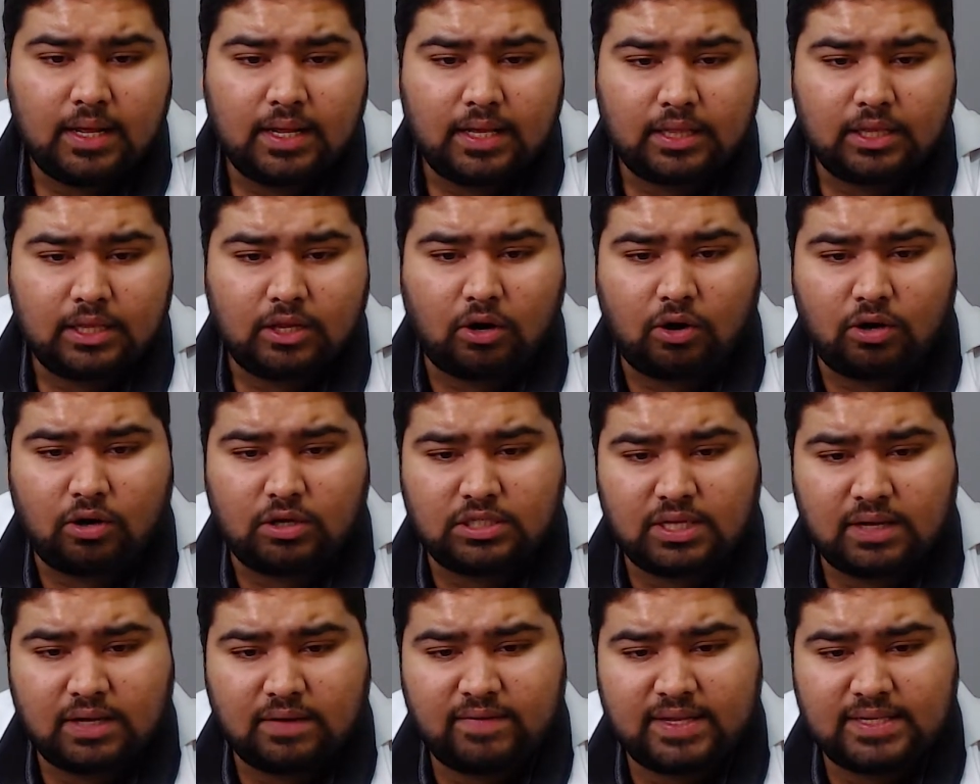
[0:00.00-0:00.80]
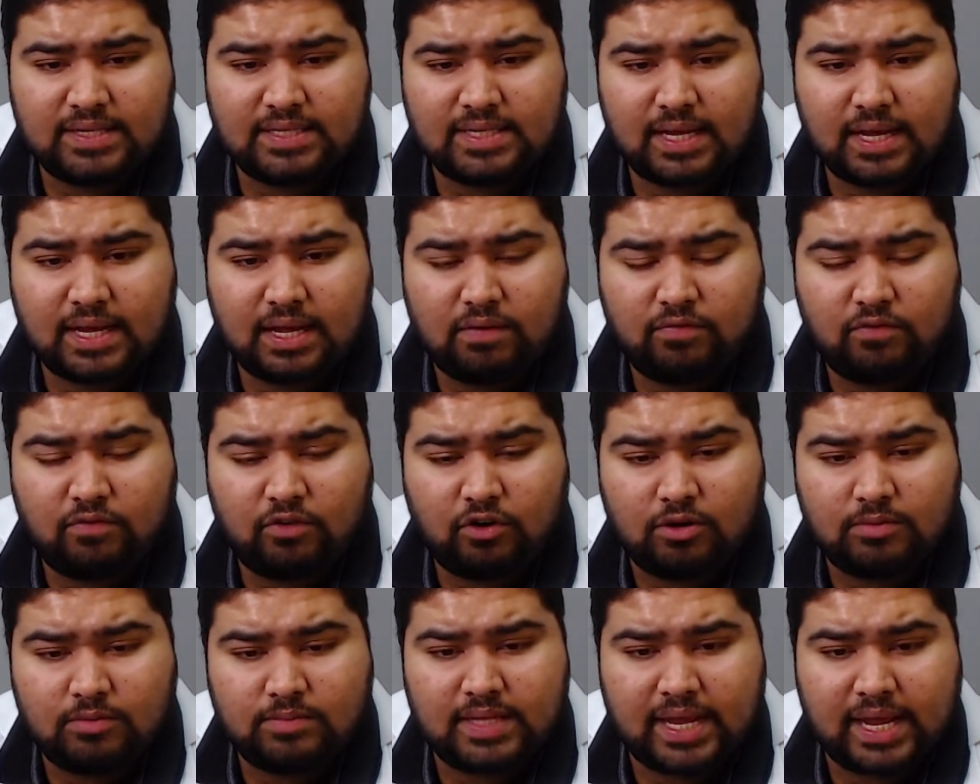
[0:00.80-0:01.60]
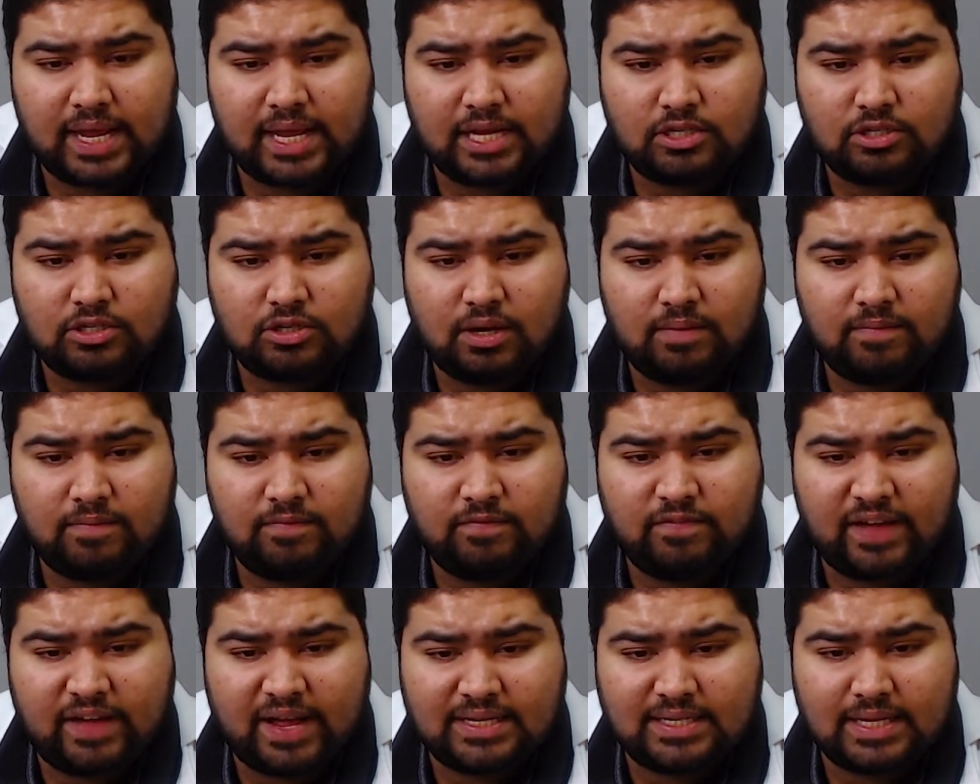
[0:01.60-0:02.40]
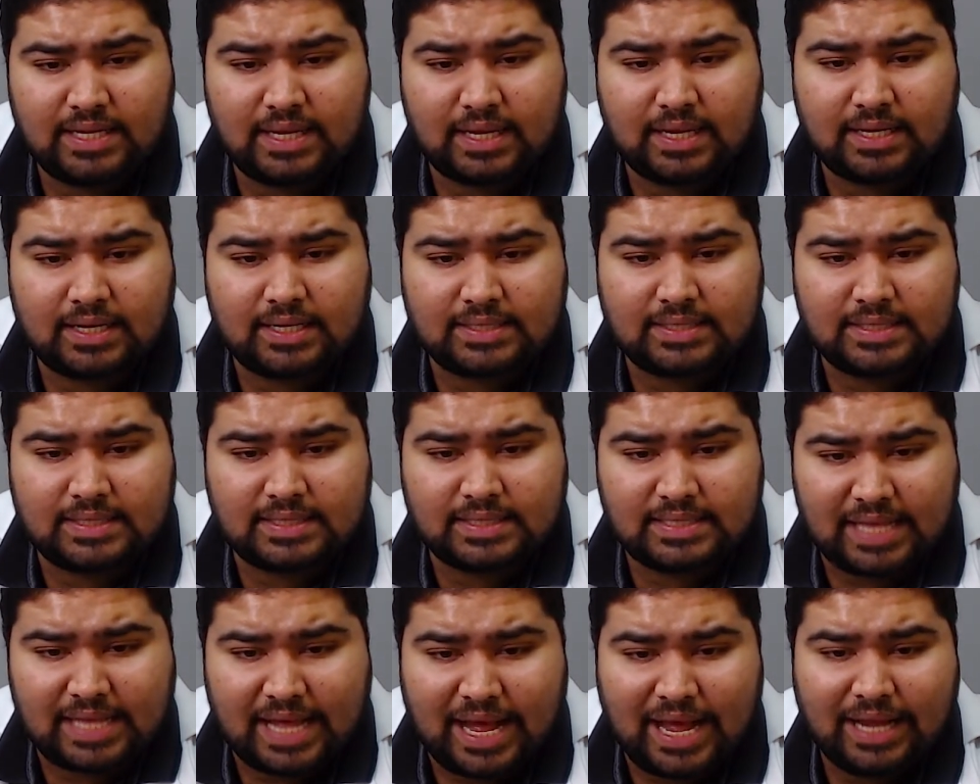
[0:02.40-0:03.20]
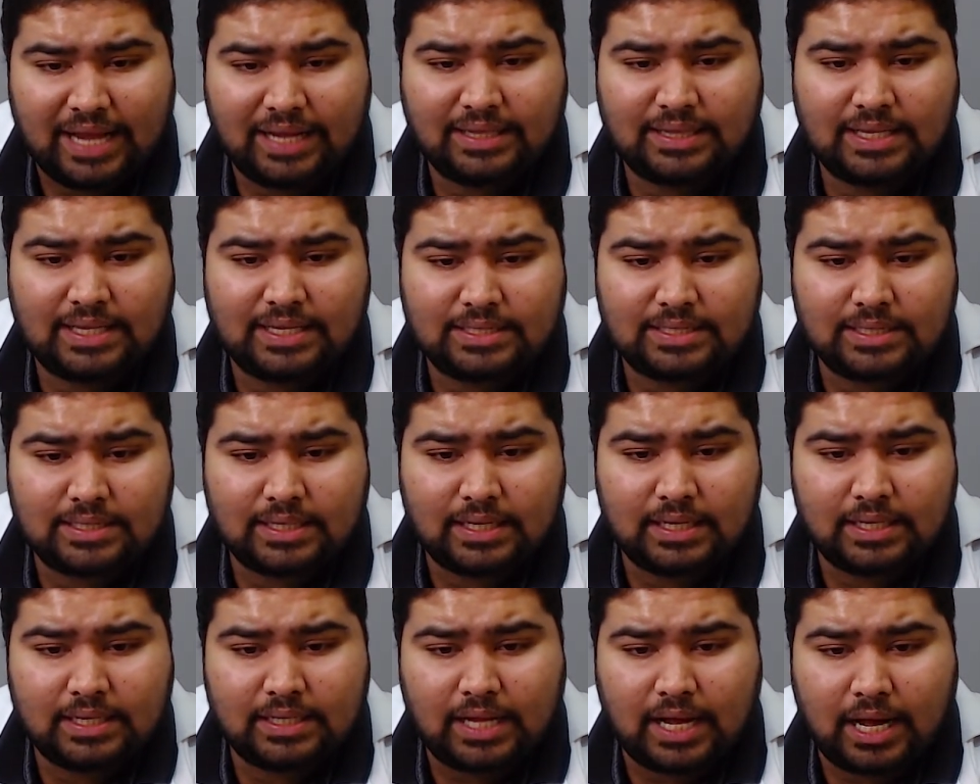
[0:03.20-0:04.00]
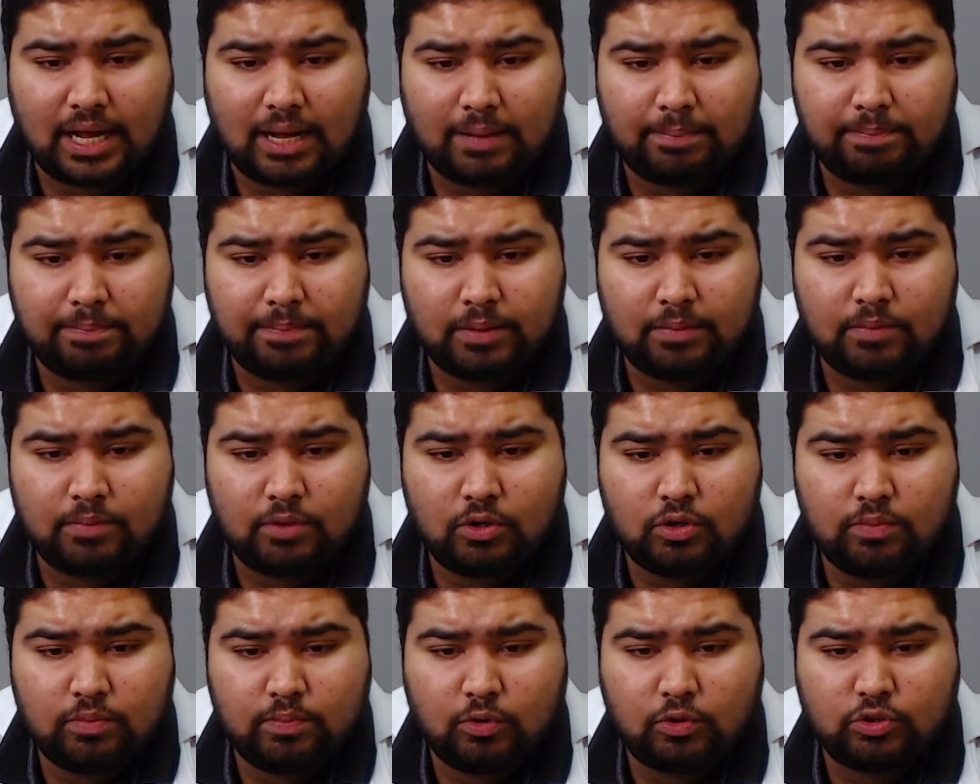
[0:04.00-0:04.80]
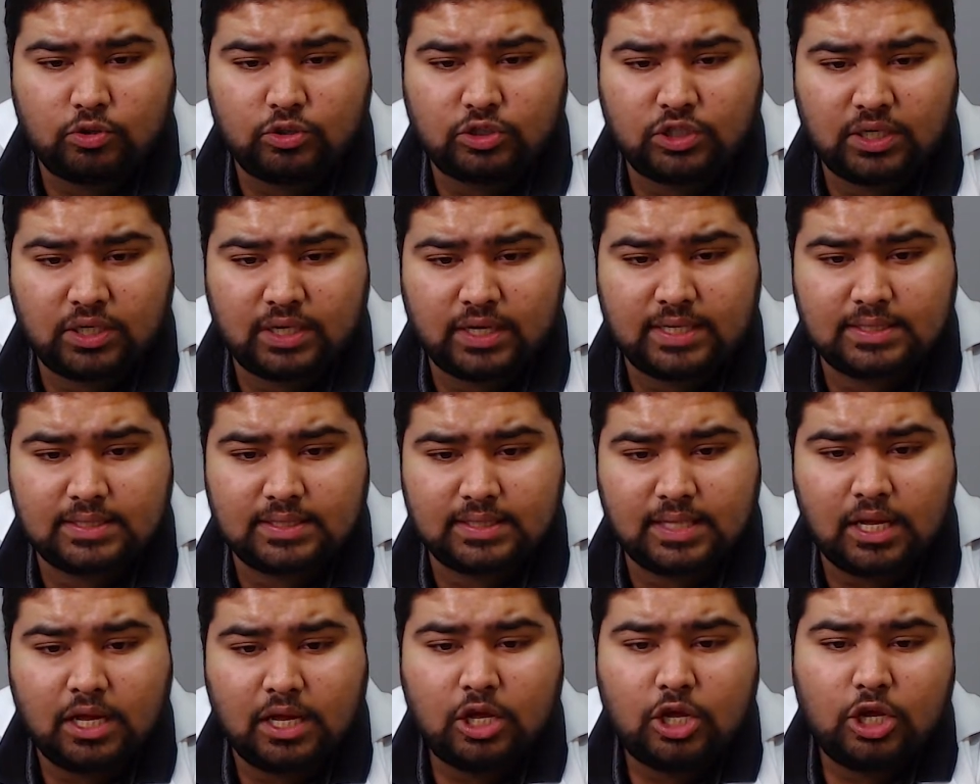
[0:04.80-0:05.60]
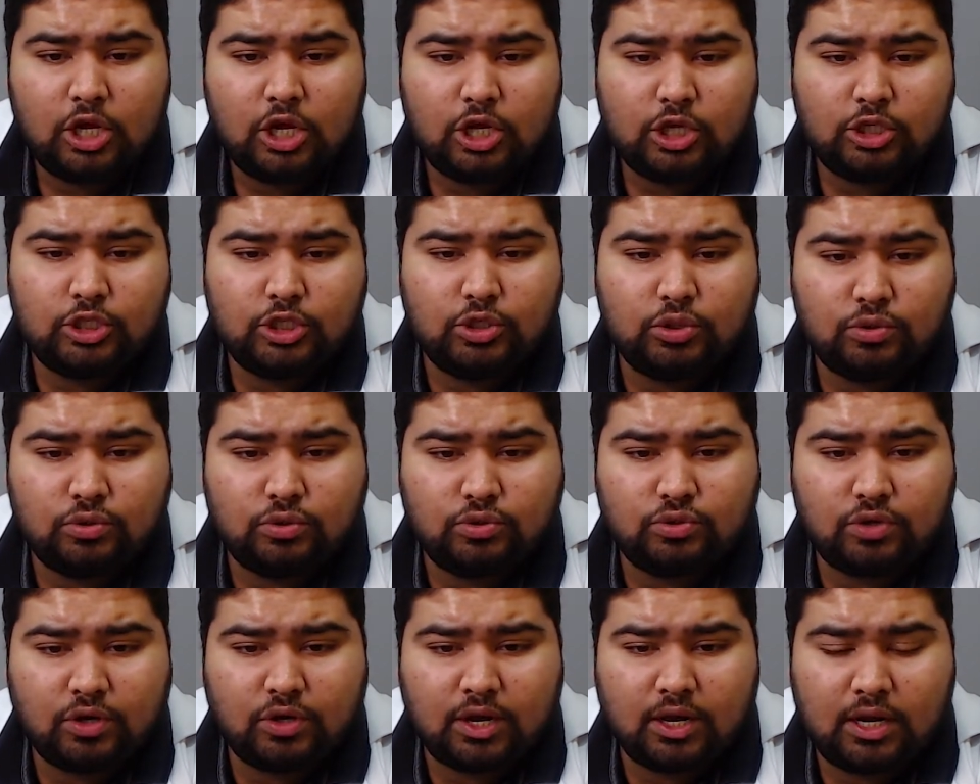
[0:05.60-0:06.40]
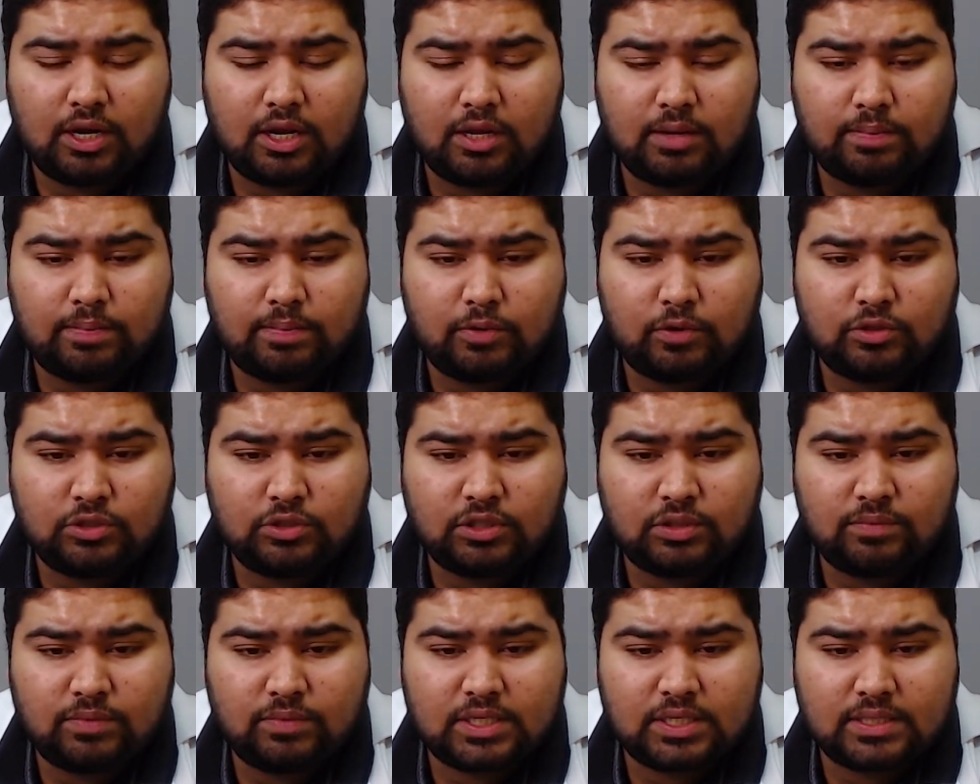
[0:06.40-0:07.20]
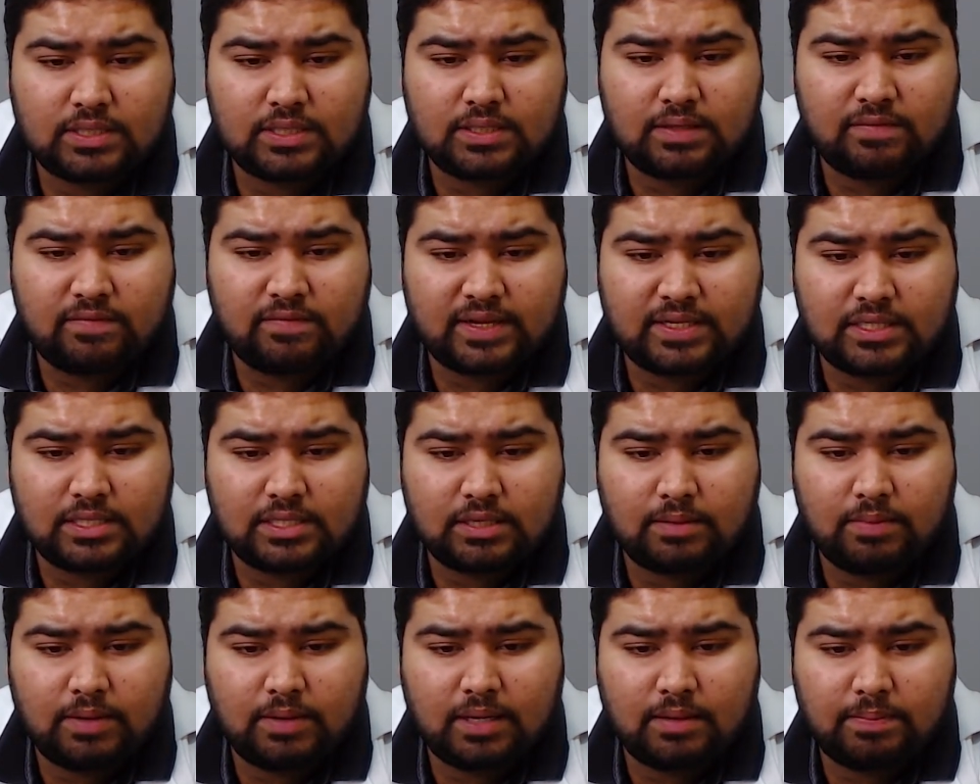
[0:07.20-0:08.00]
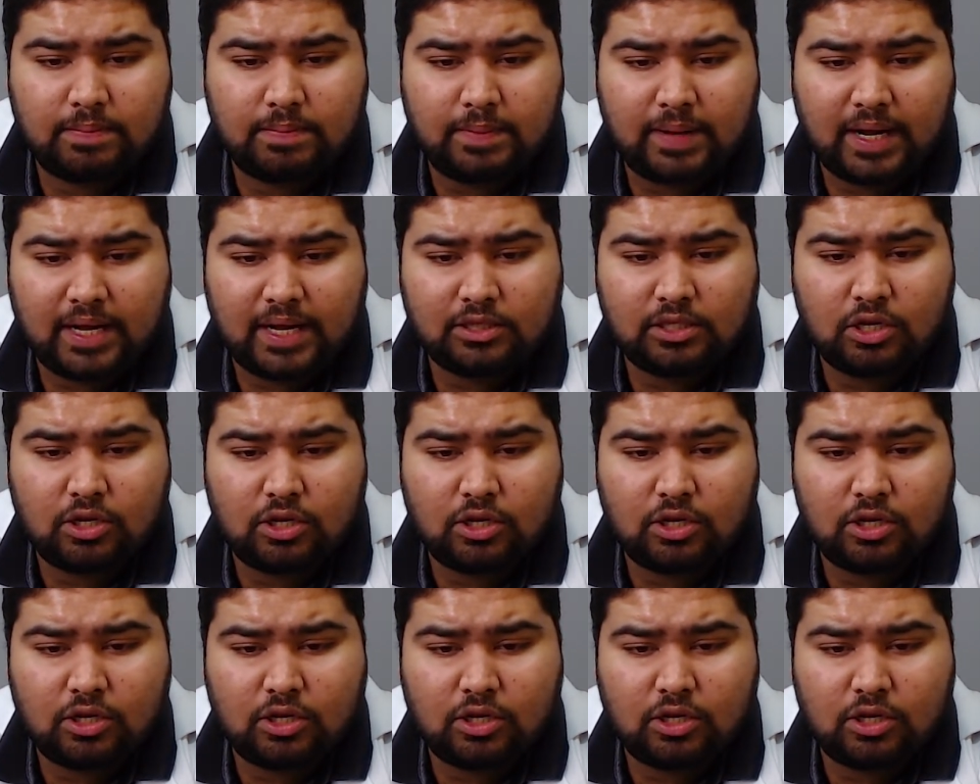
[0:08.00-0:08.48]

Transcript: The otic vesicle forms the endolymphatic sac. The upper blue portion is the utricular portion, which is the vestibular part.